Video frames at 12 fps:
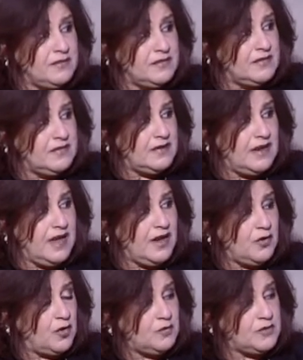enormous
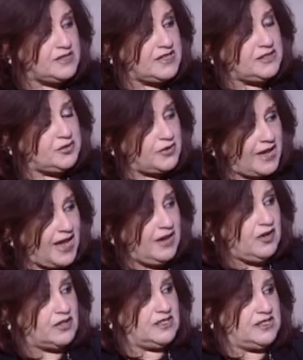that you cannot
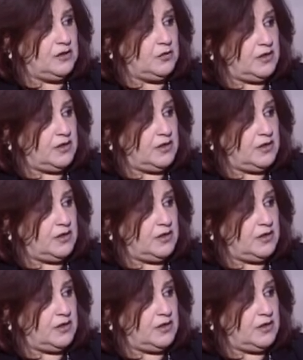deal with.